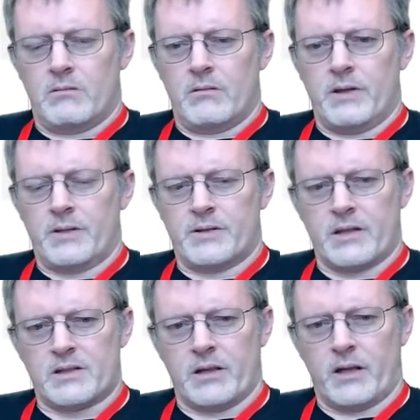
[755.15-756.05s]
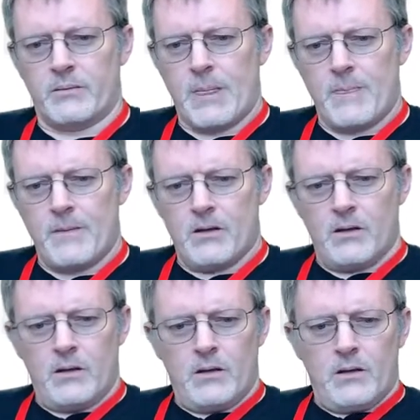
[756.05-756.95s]
this next slide.
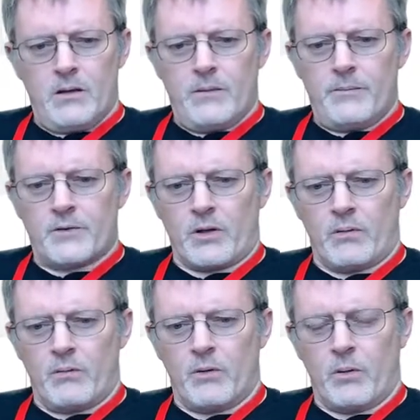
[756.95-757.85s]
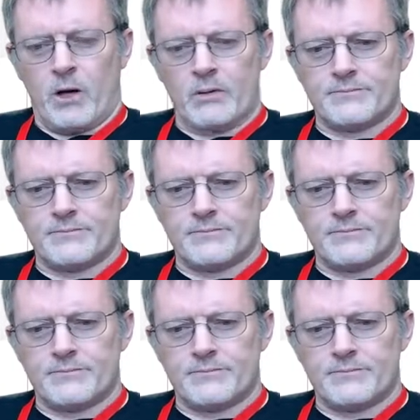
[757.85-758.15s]
So we'll go on.